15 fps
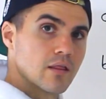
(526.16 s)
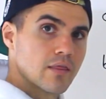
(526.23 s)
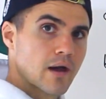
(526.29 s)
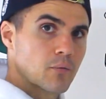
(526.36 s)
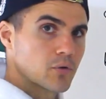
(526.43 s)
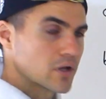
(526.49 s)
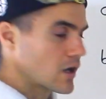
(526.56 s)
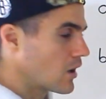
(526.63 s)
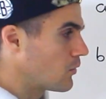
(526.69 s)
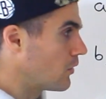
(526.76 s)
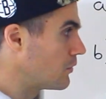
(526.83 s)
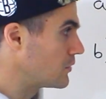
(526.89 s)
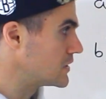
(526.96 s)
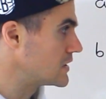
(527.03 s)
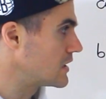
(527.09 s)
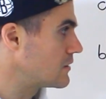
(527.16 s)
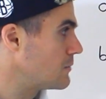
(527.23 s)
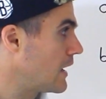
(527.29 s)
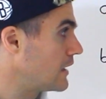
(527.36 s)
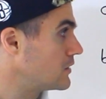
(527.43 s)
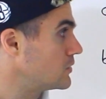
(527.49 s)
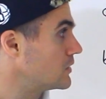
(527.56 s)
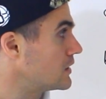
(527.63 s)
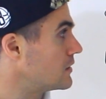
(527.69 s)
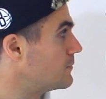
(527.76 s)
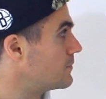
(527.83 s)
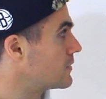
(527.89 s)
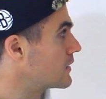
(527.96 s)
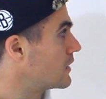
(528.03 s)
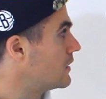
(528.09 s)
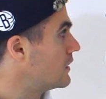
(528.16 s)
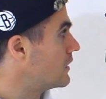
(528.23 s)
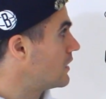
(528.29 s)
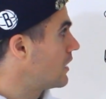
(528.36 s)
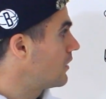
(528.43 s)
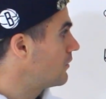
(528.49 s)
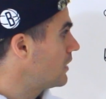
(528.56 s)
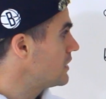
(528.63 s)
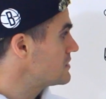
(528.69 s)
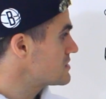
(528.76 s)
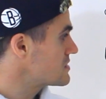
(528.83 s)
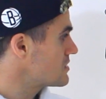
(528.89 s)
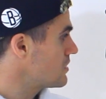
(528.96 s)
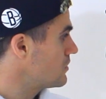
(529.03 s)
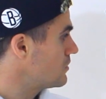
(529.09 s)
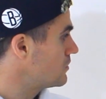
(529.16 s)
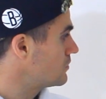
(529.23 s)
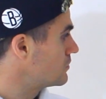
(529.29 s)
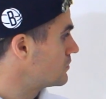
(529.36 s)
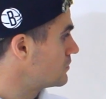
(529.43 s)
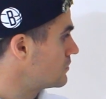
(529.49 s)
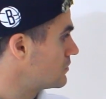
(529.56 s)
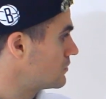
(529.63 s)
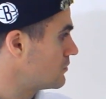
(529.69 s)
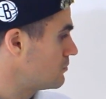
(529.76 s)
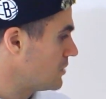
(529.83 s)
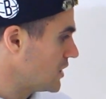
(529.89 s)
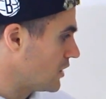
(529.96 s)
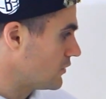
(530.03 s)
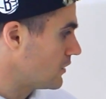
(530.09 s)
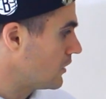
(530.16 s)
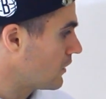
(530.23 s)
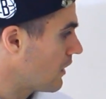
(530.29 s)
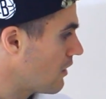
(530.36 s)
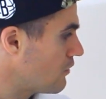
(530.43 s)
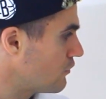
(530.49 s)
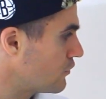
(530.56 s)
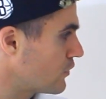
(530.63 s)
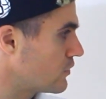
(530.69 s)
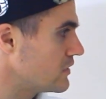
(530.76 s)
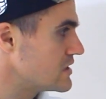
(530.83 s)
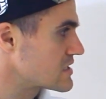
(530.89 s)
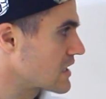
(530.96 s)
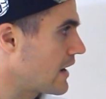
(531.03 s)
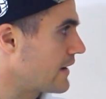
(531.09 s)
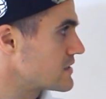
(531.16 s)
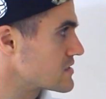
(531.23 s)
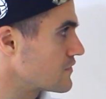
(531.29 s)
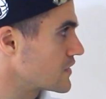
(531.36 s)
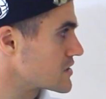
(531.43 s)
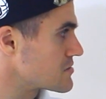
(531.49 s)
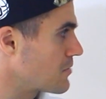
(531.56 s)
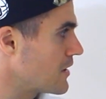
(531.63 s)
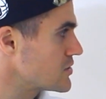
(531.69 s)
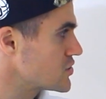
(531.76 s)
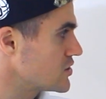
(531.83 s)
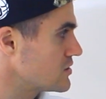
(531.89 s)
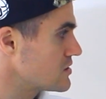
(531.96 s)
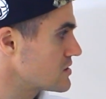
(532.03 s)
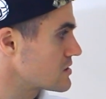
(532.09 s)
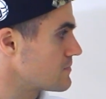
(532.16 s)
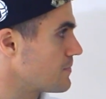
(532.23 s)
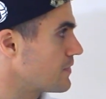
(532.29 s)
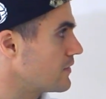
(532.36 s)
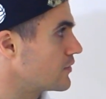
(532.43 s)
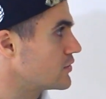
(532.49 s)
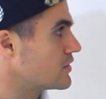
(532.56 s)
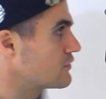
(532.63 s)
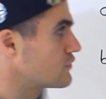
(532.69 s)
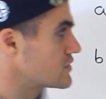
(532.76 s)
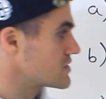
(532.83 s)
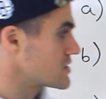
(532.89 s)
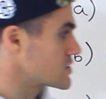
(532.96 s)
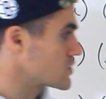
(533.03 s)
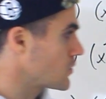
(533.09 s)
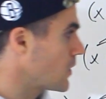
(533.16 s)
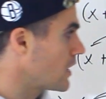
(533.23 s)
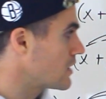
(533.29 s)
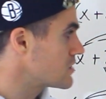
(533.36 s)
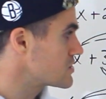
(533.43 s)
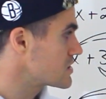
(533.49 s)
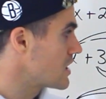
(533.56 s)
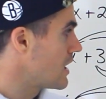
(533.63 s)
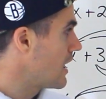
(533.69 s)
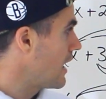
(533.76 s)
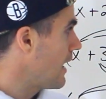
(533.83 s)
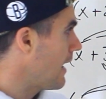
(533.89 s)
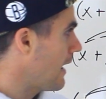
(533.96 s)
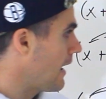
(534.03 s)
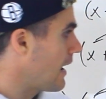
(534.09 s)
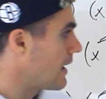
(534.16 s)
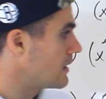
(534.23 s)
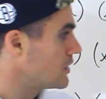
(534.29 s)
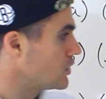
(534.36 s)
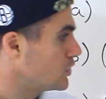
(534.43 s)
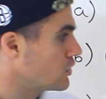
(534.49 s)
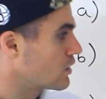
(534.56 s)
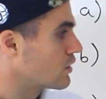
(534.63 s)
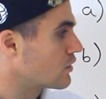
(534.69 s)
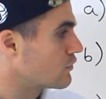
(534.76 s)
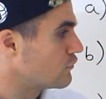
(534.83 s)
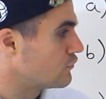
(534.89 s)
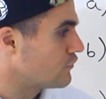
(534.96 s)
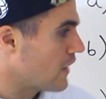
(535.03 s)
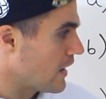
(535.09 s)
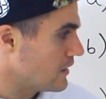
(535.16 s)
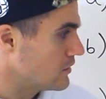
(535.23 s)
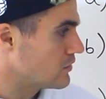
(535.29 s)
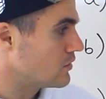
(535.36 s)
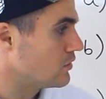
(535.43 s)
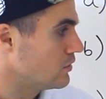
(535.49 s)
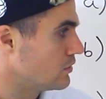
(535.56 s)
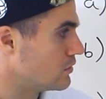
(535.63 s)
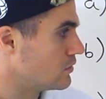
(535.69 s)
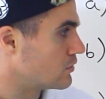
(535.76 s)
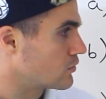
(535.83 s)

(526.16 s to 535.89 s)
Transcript: that we got when we did it manually. Right, so be on the lookout for these kinds of expressions, they're difference of squares, and your final